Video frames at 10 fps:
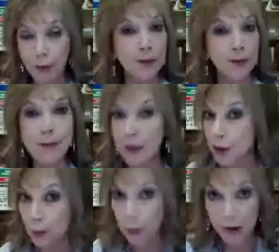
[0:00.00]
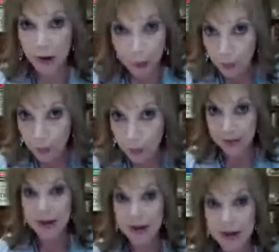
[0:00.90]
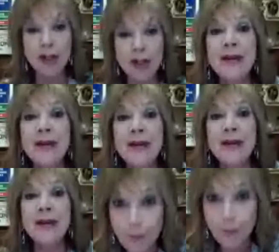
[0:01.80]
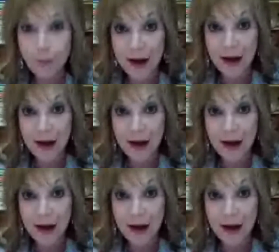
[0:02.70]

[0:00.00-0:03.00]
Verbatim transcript: to measure your brain frequency because you're going to be an alpha.